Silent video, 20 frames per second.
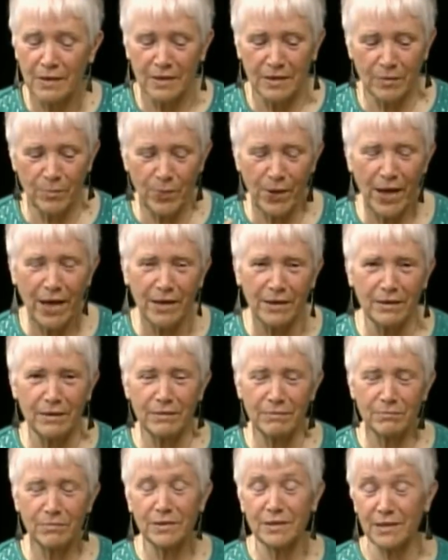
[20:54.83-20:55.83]
The
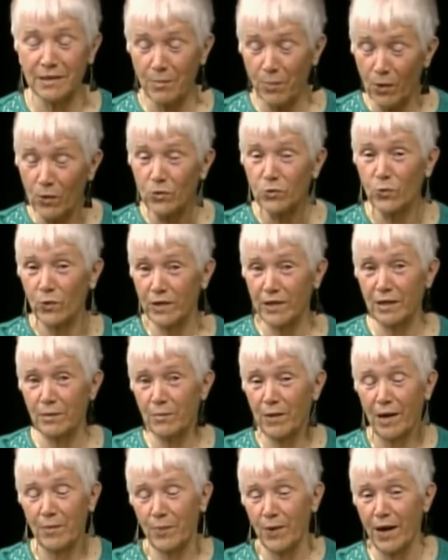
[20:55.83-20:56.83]
pen, they both went in
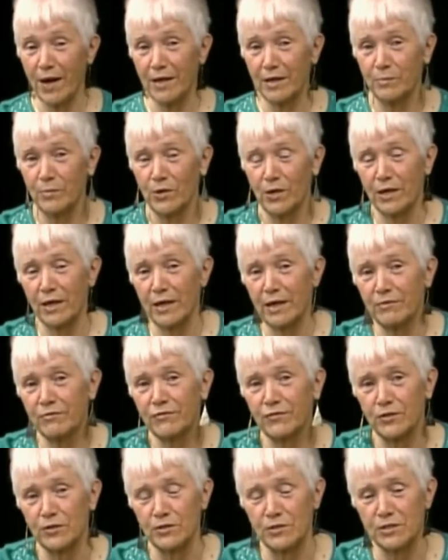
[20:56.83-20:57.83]
my pocketbook at
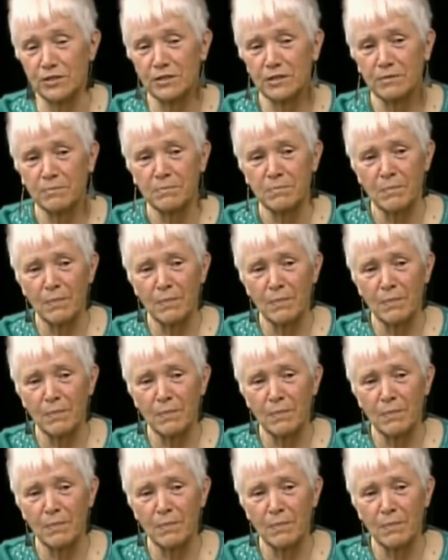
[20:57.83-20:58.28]
first.